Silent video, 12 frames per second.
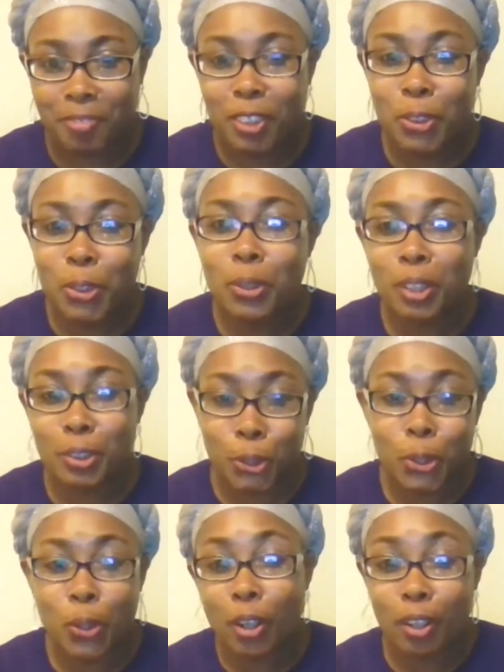
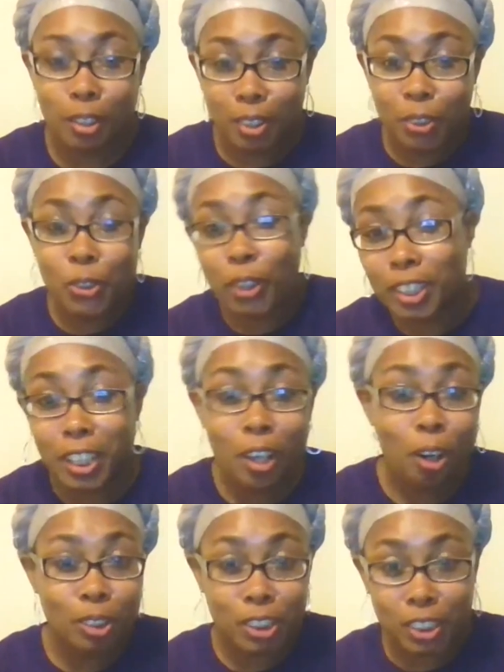You're
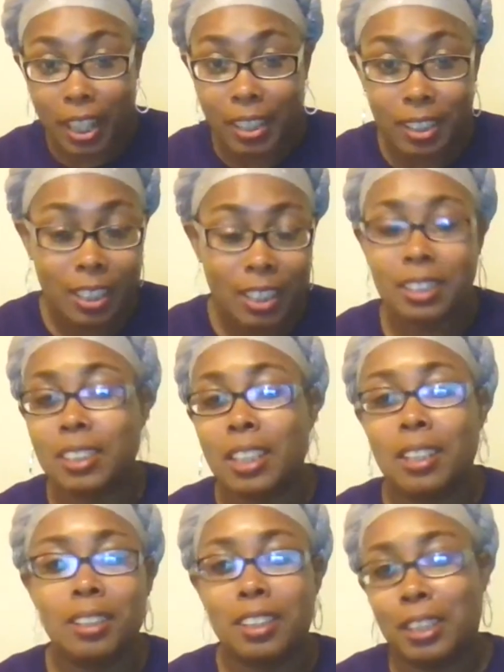negotiating
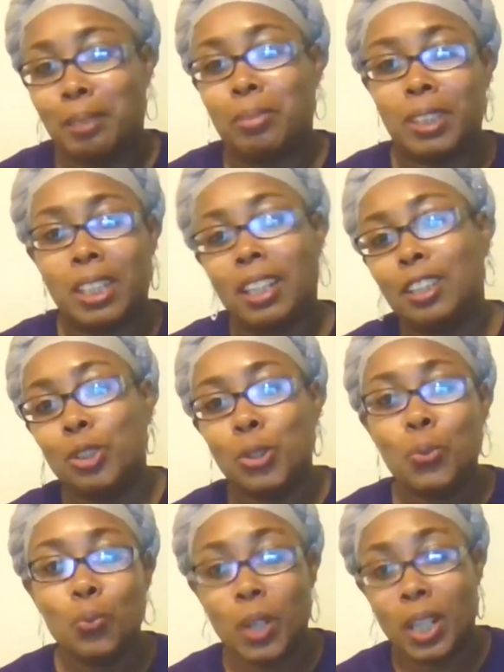instead of them telling
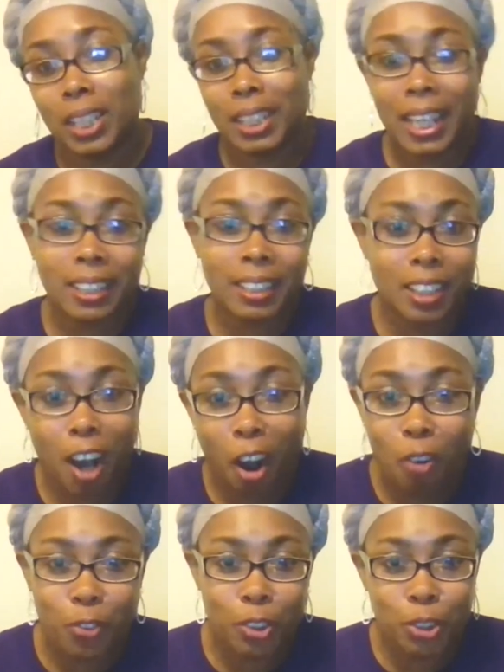you what they can
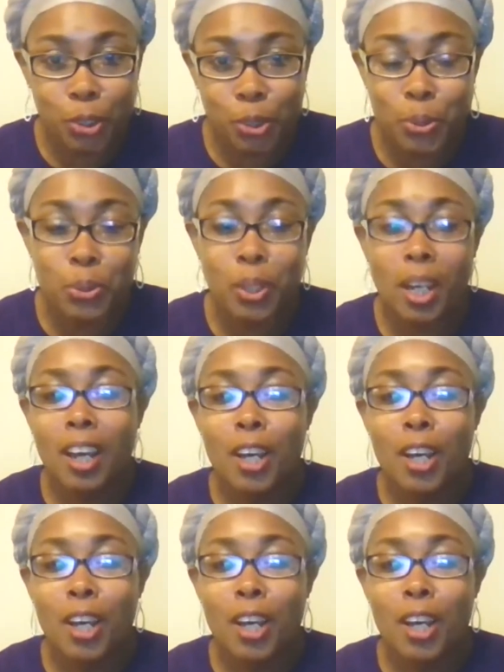offer you.